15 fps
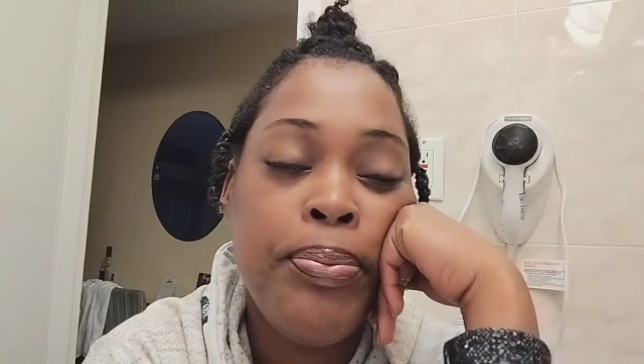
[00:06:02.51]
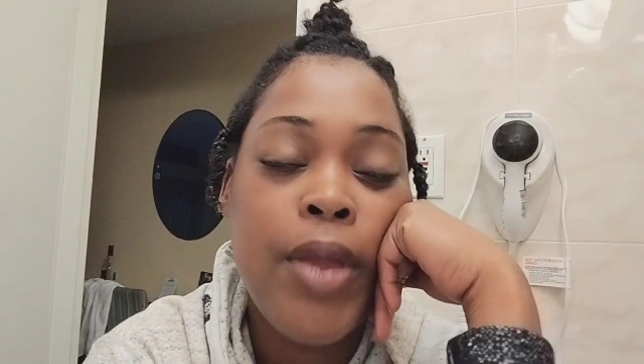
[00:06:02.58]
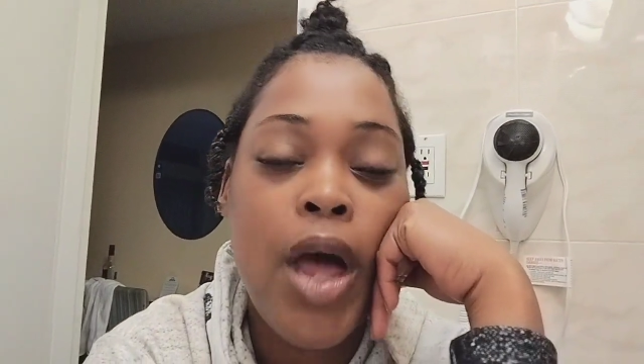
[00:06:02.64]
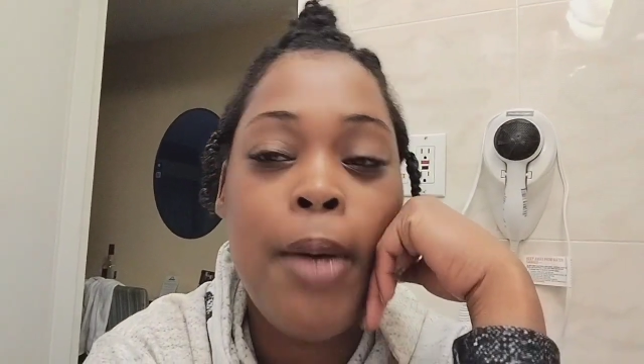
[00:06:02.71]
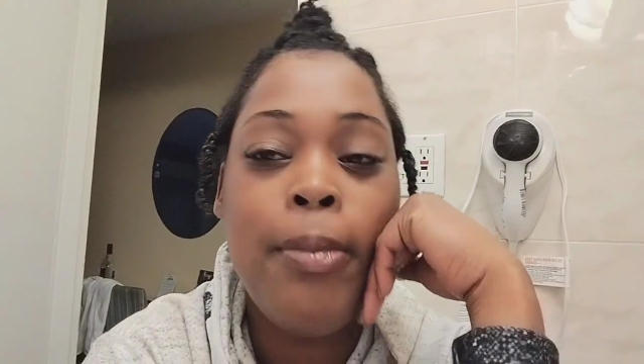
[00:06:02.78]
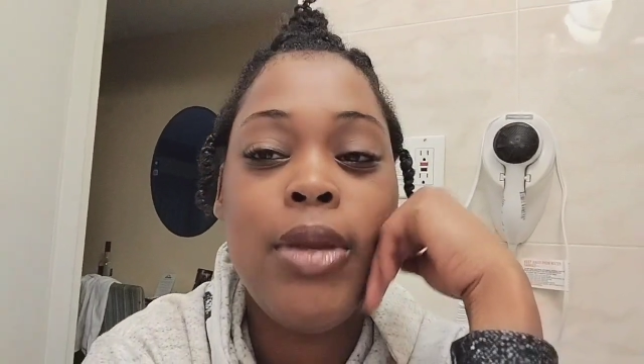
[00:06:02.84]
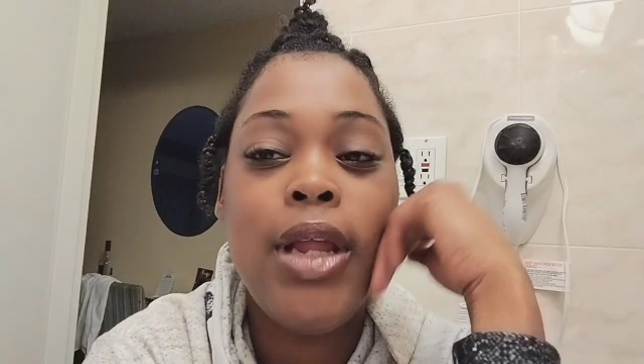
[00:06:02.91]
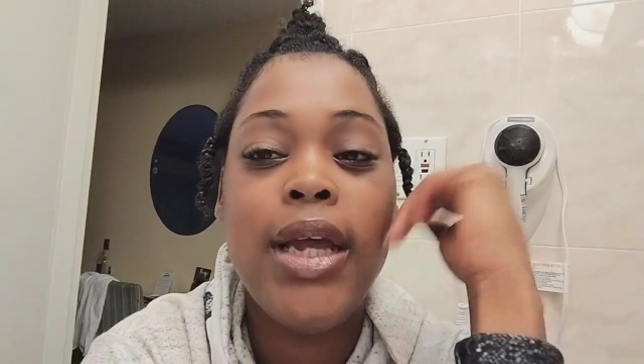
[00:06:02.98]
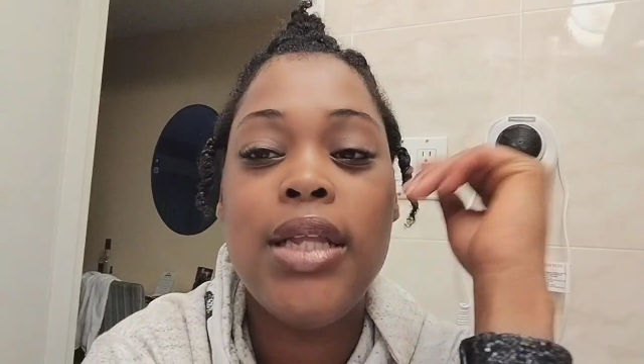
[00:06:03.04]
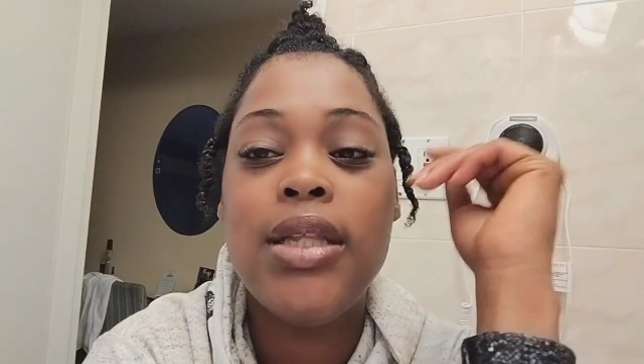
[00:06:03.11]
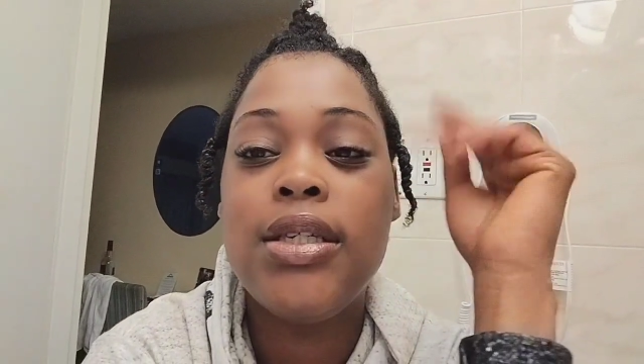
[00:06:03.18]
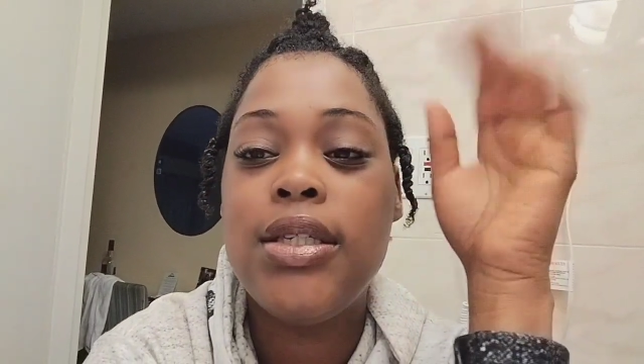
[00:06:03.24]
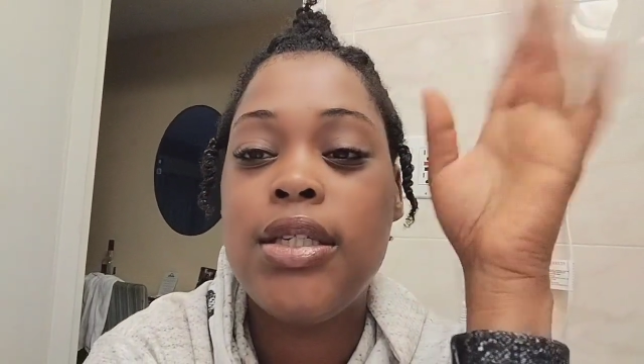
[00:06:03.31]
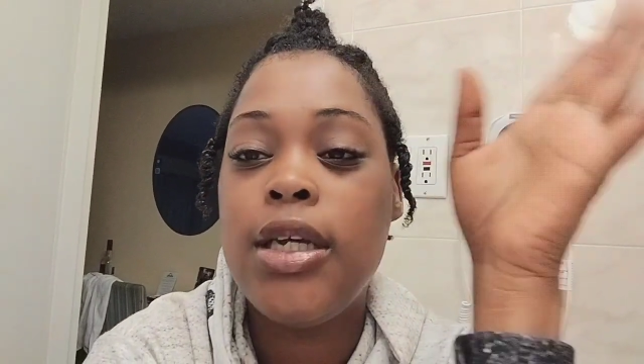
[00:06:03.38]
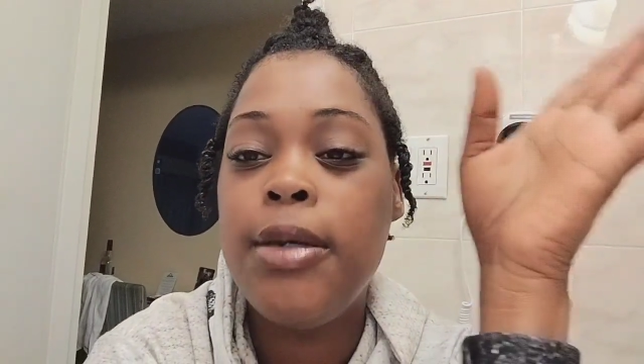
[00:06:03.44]
I'm like in
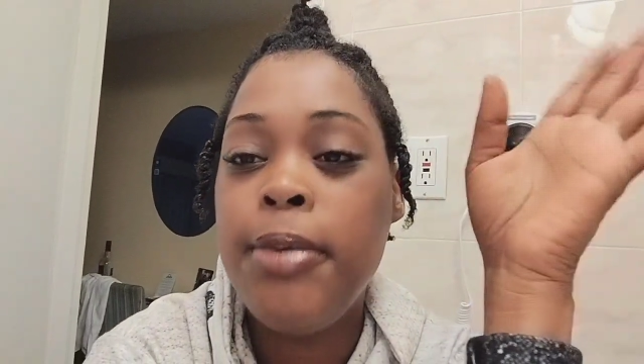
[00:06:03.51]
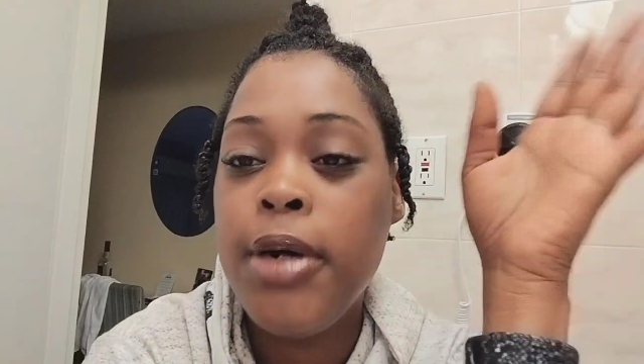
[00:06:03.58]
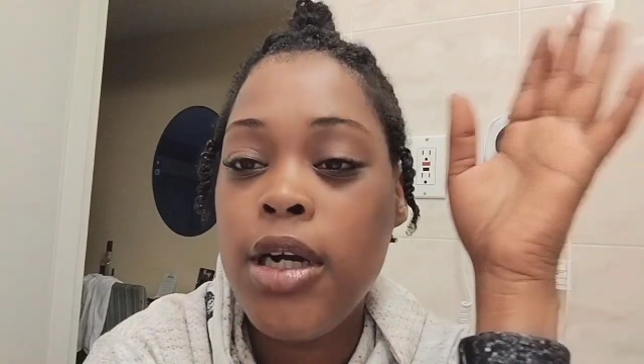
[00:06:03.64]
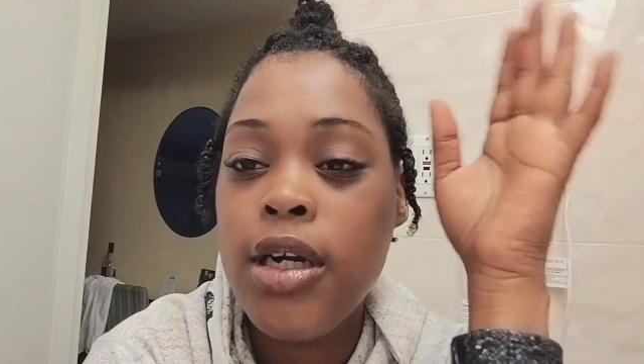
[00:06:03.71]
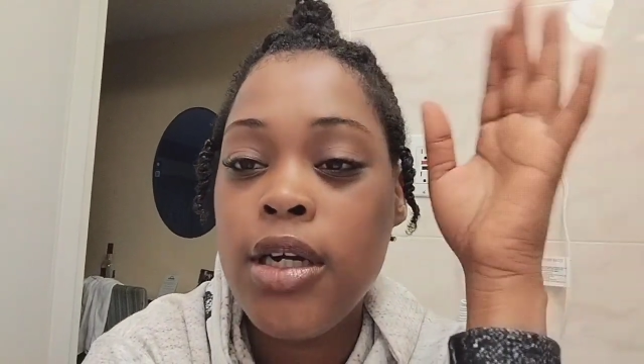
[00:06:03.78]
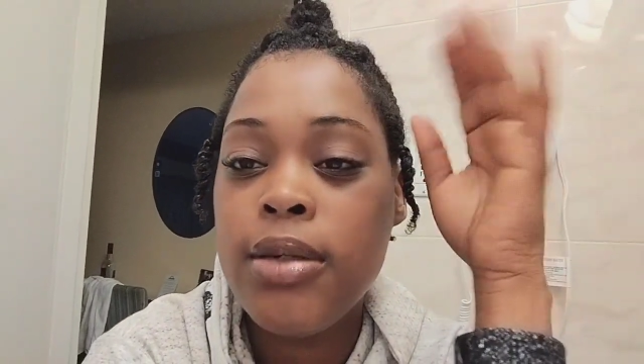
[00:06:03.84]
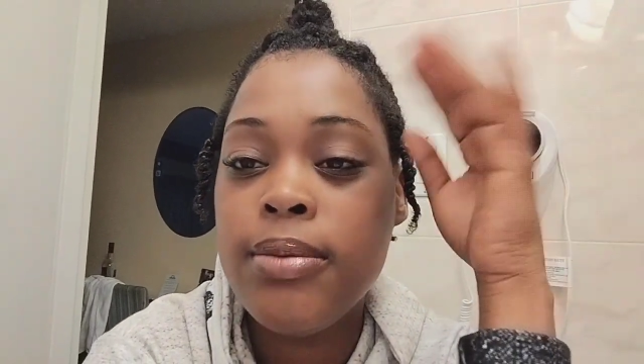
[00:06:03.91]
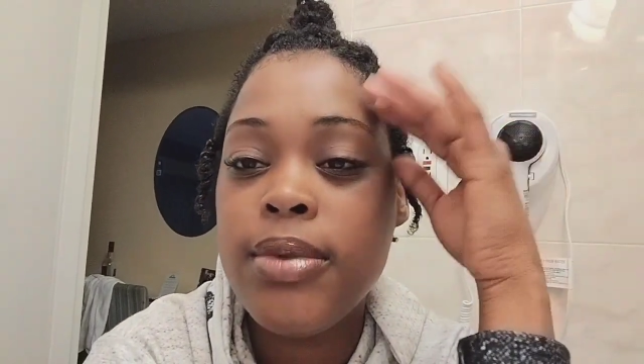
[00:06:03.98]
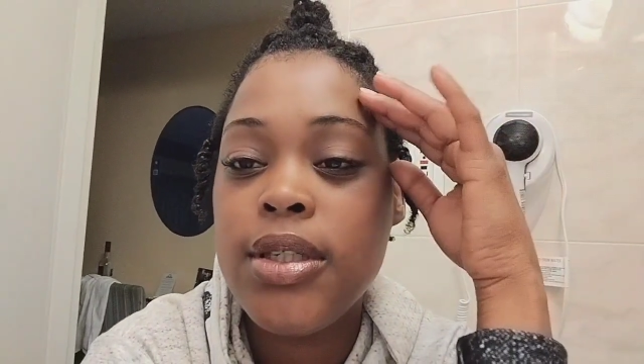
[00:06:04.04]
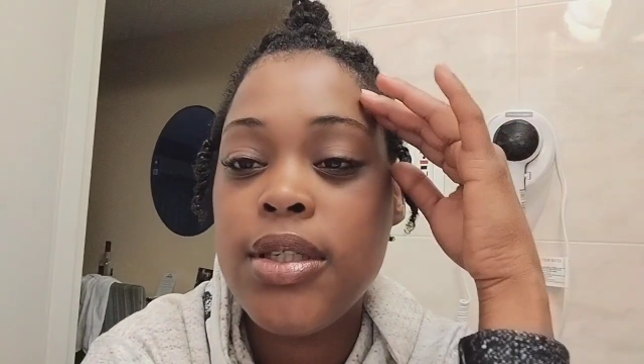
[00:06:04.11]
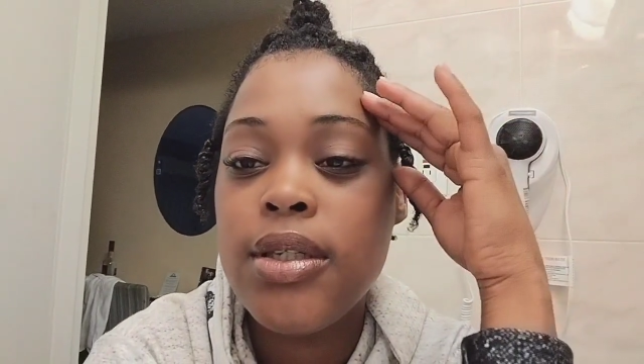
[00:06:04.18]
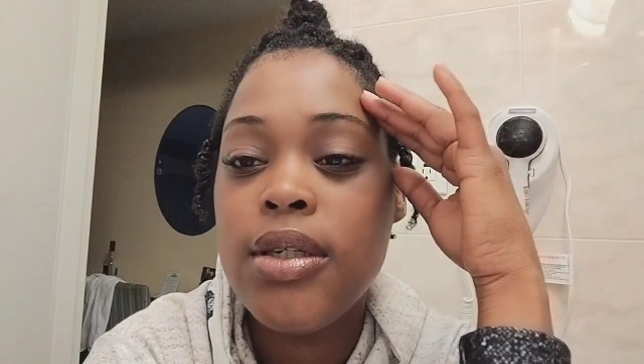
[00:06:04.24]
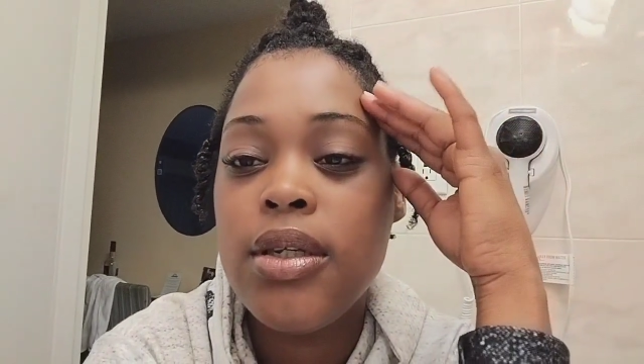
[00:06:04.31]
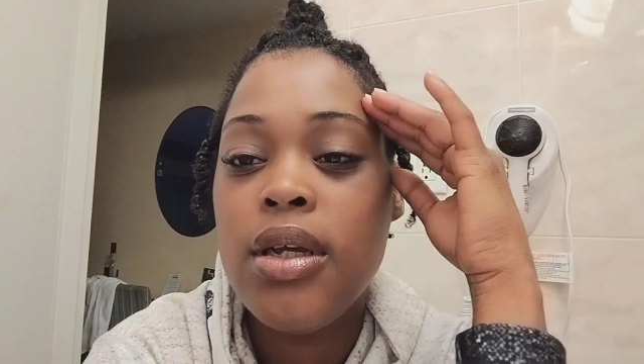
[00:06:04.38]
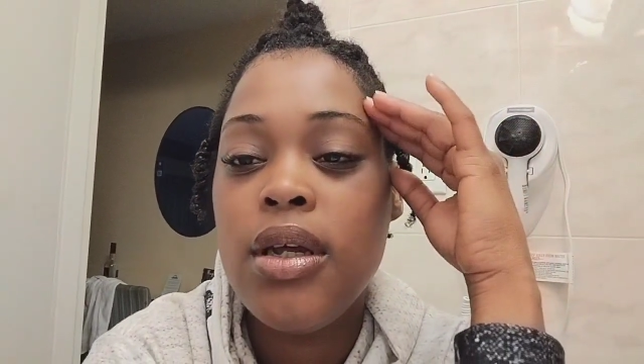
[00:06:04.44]
the suburbs.
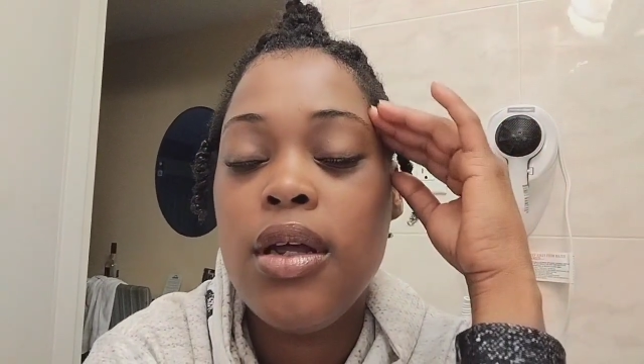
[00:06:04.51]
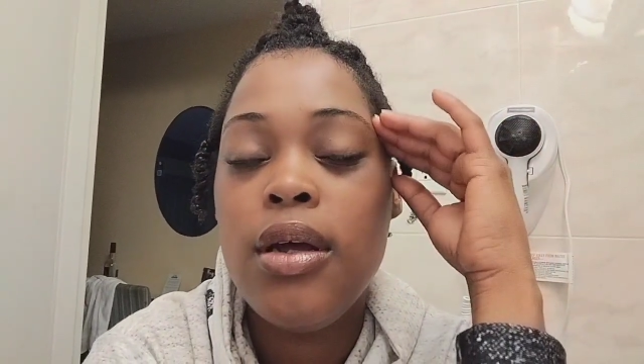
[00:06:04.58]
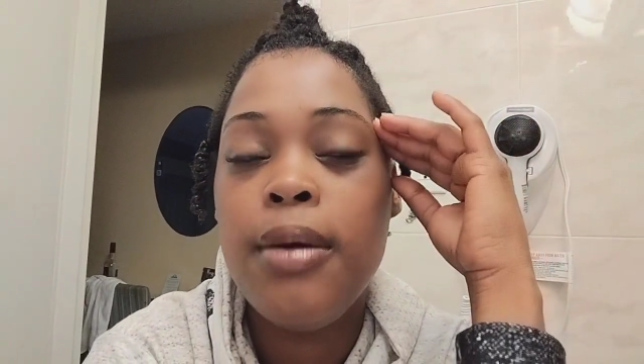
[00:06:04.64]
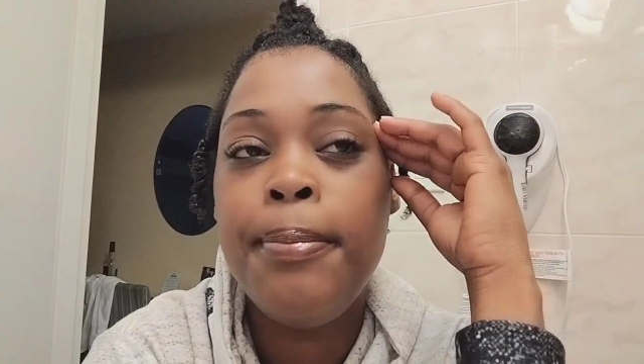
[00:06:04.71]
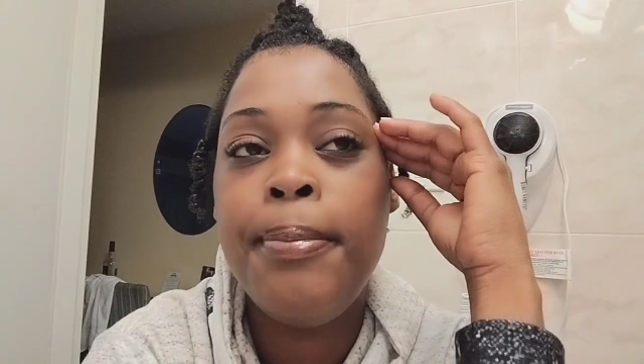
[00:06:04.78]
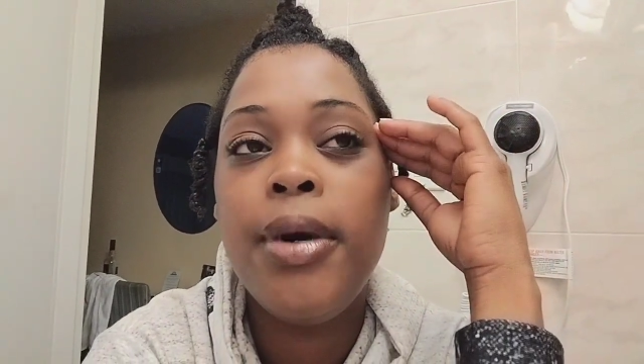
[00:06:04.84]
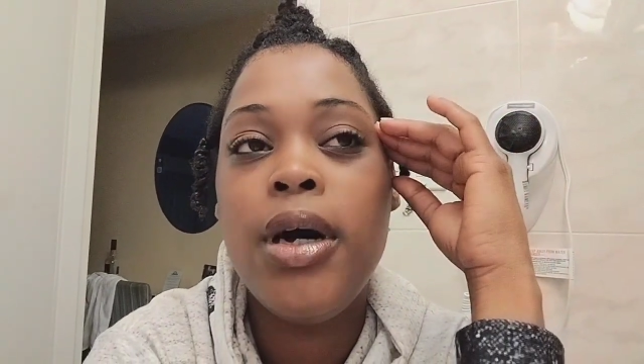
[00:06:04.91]
But